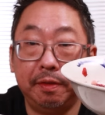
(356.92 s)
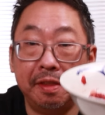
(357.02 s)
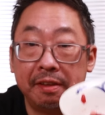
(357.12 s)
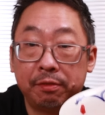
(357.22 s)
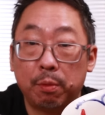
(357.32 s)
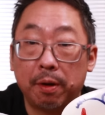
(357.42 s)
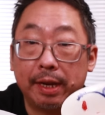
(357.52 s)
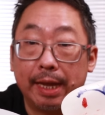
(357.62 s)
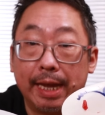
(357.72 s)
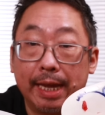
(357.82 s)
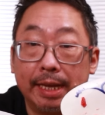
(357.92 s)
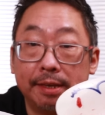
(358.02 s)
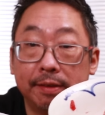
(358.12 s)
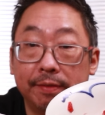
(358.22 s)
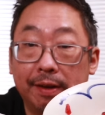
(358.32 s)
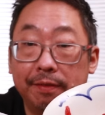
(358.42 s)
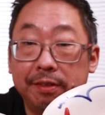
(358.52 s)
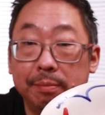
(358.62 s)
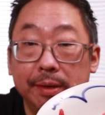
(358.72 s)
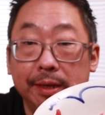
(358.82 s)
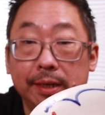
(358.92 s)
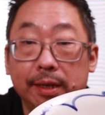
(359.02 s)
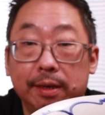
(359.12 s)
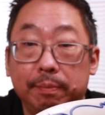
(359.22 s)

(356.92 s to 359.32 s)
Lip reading: This one is the velveted meat.